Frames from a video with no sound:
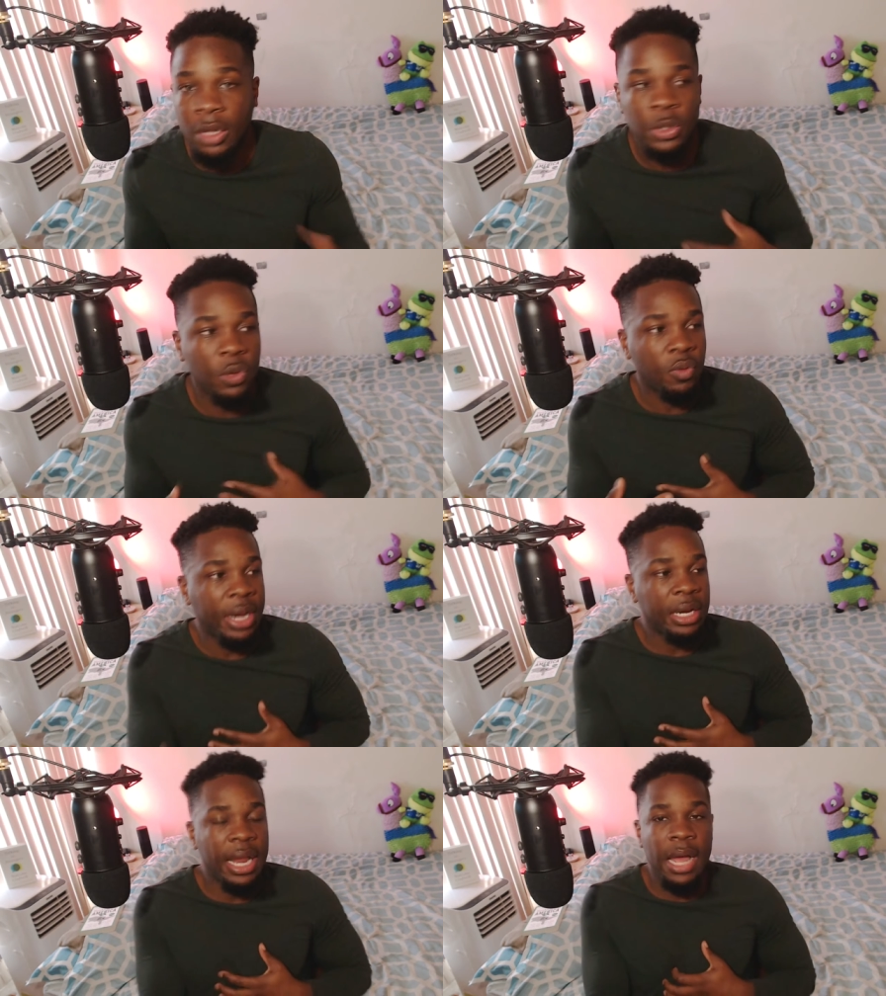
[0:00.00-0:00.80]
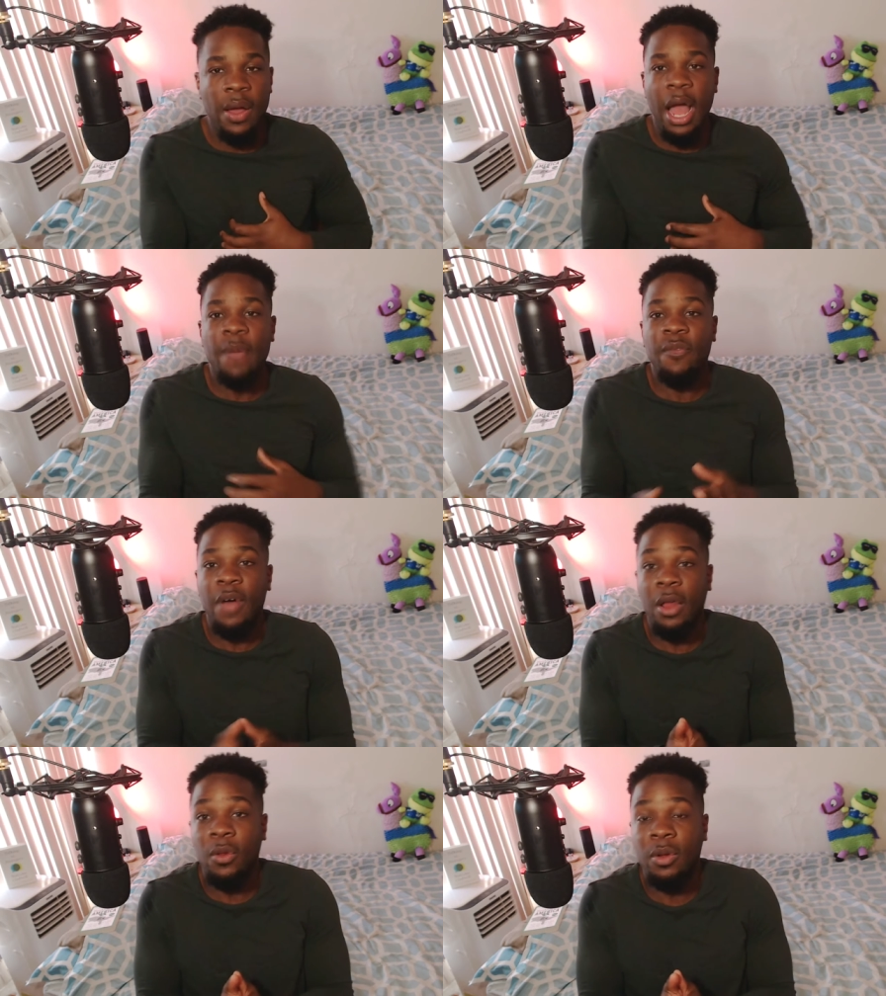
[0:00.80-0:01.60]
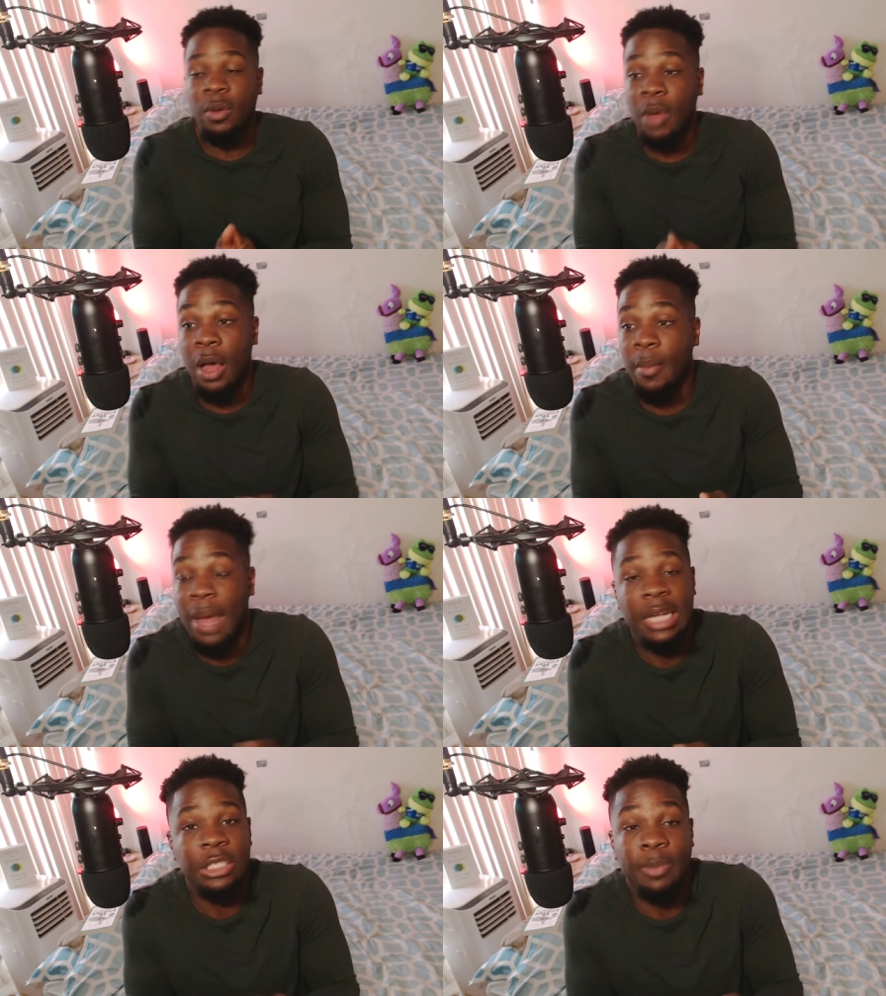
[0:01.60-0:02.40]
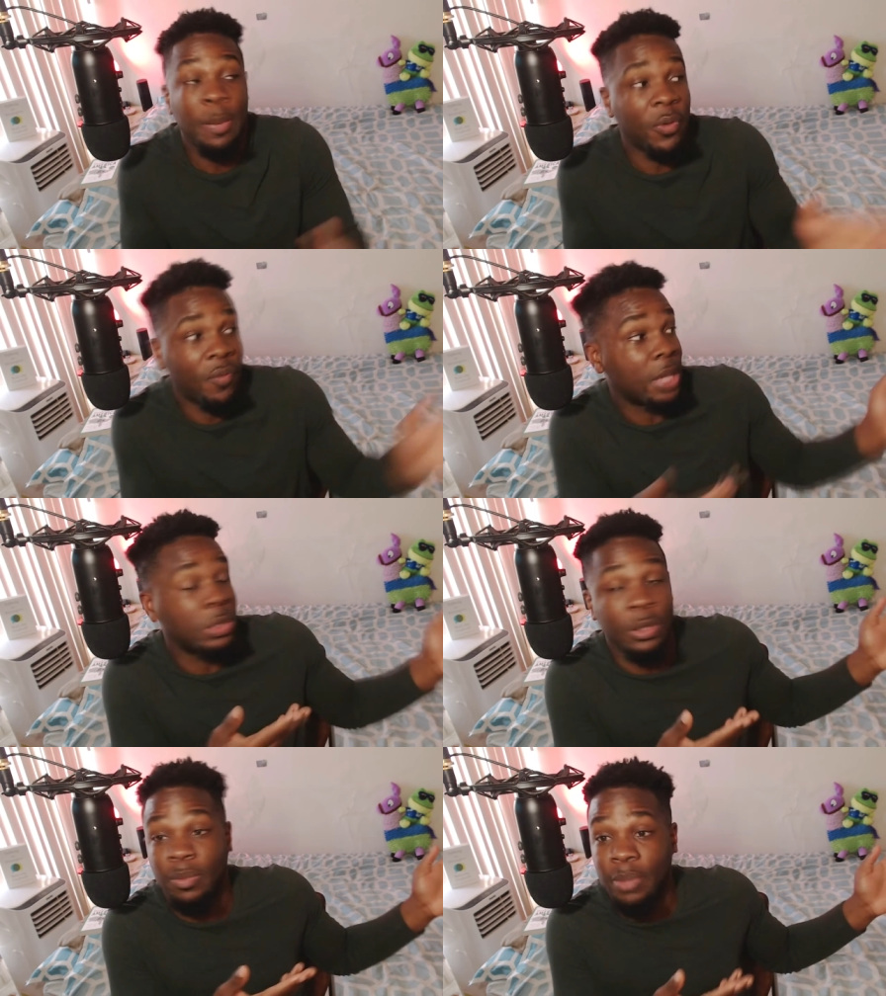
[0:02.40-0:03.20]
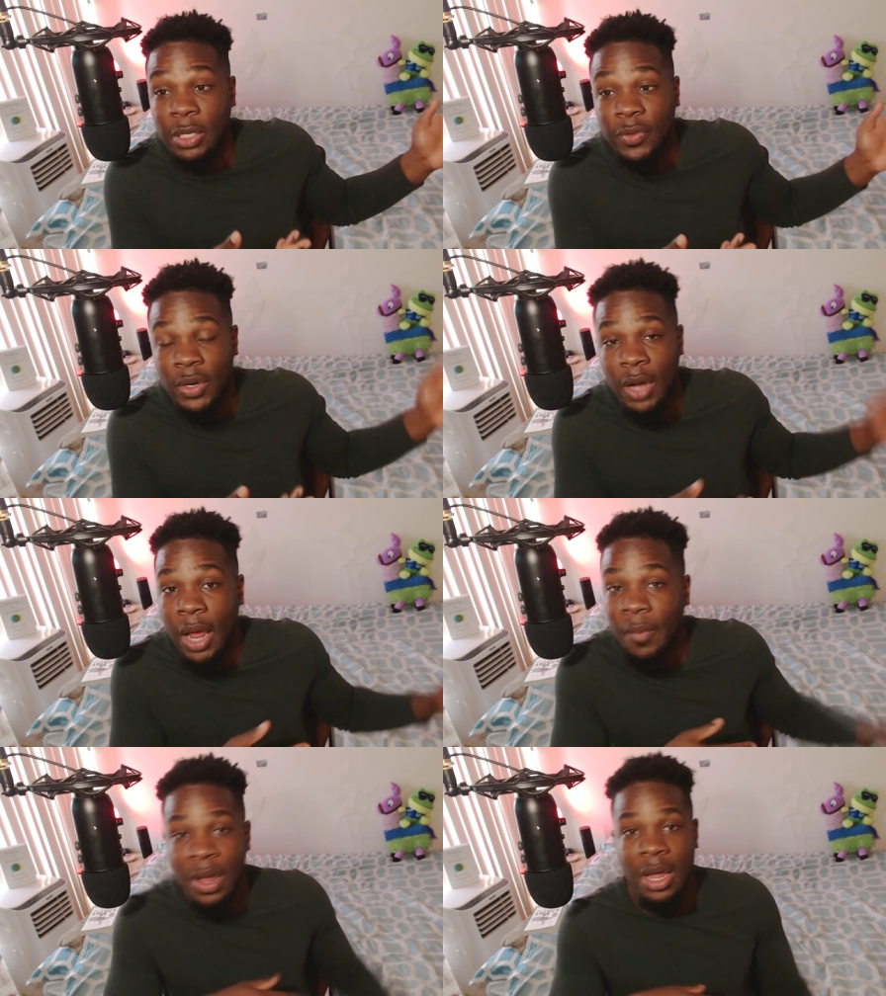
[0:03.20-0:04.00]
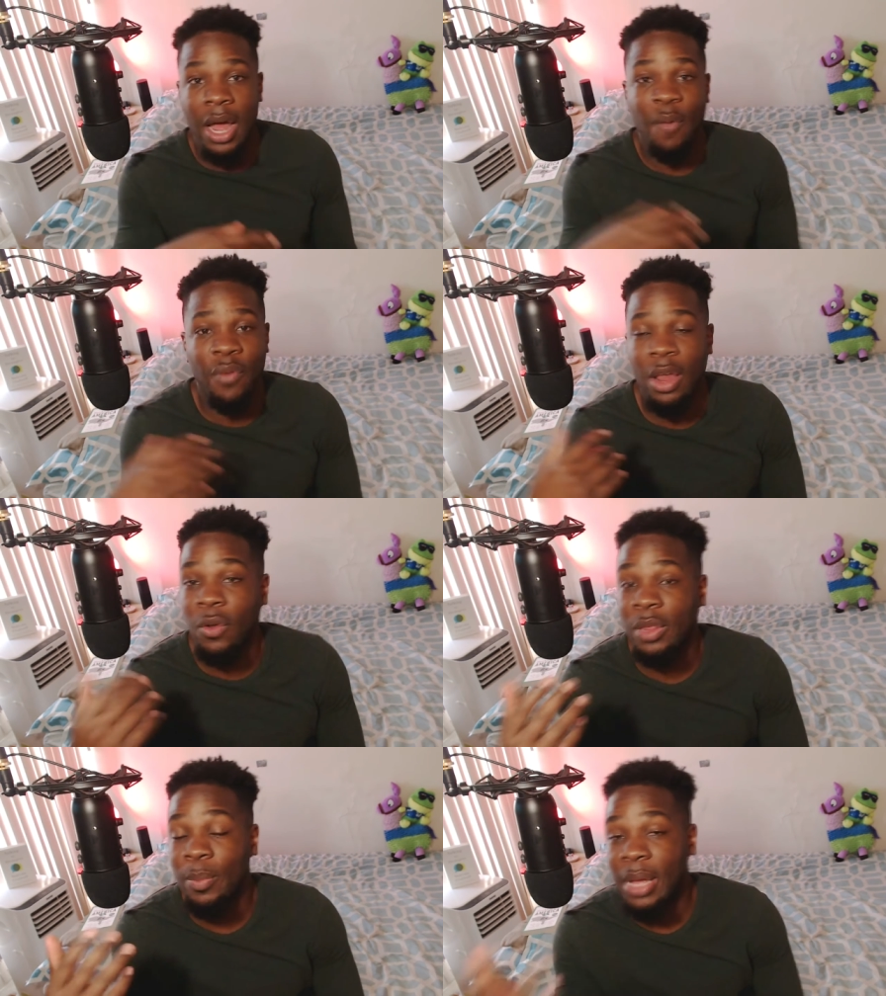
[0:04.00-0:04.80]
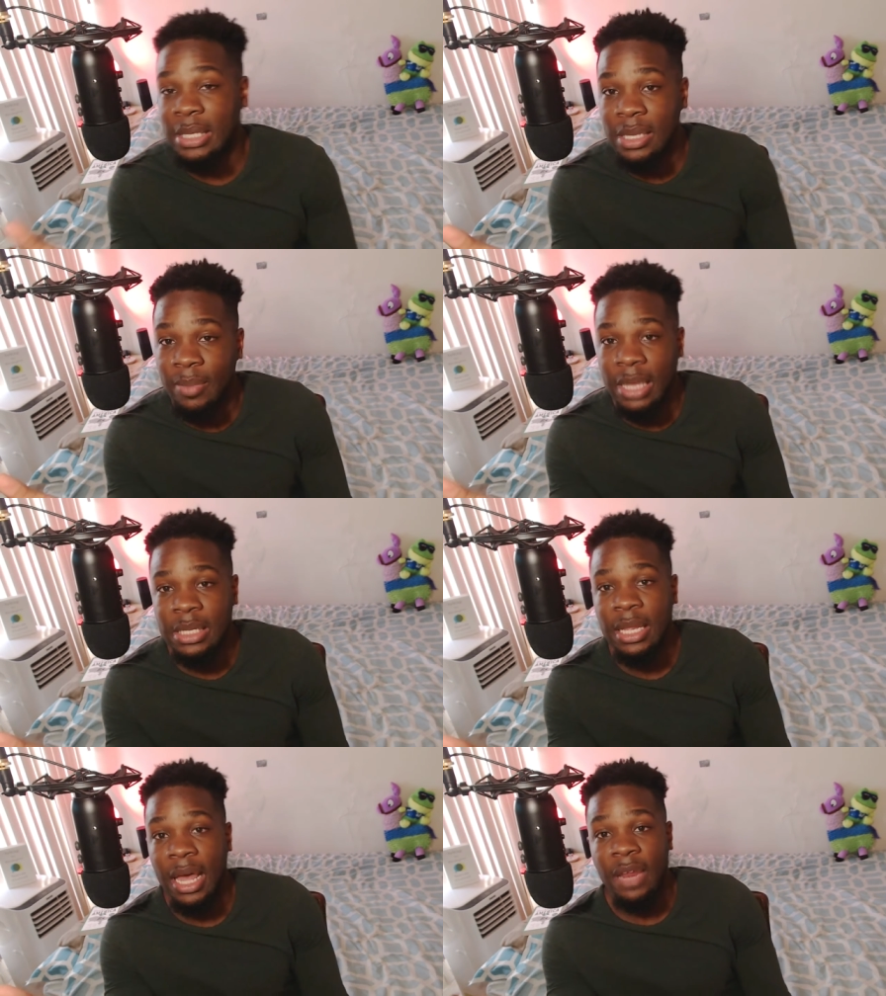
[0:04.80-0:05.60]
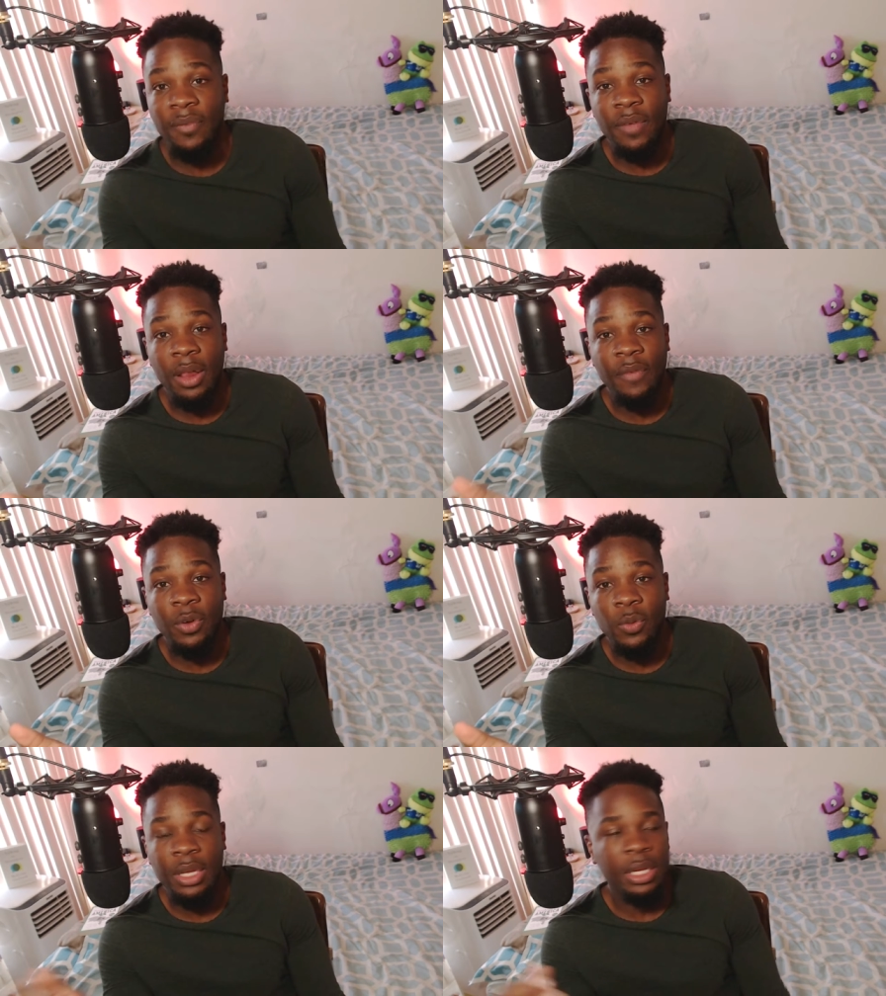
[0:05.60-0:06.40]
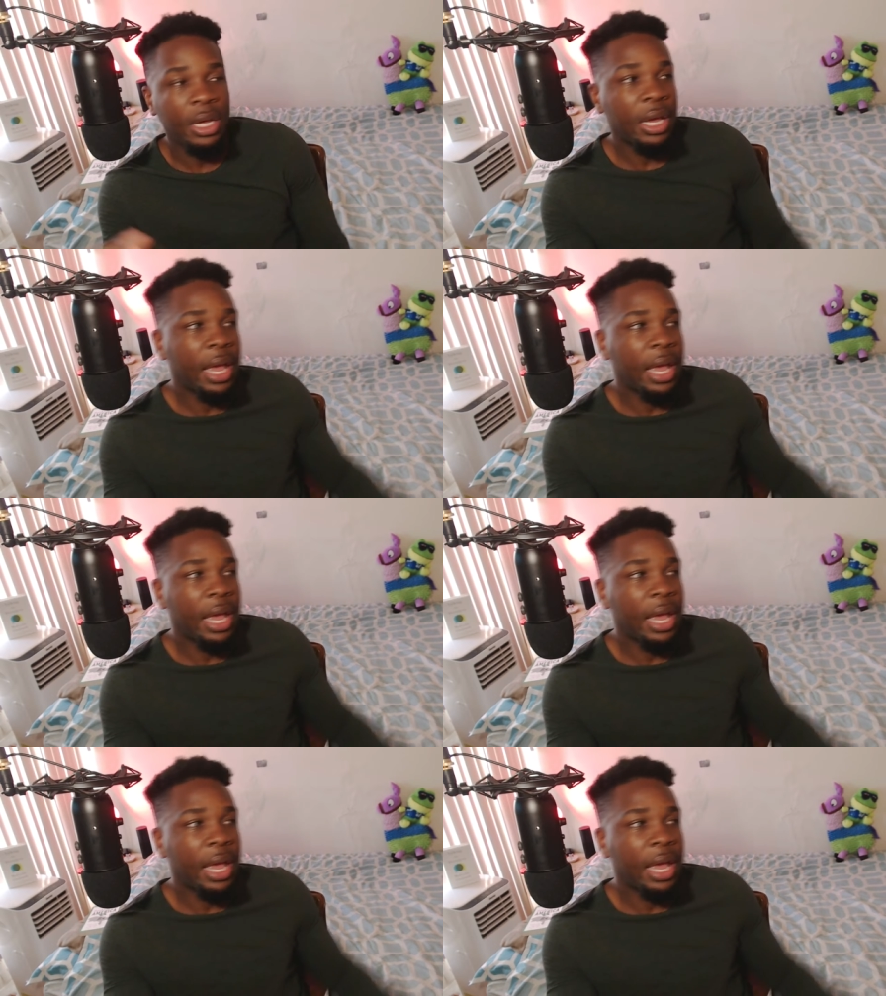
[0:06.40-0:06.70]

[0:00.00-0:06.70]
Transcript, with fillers: So right now I'm following, um, actually my professor, believe it or not, I'm following the bets he makes in the N F L every week,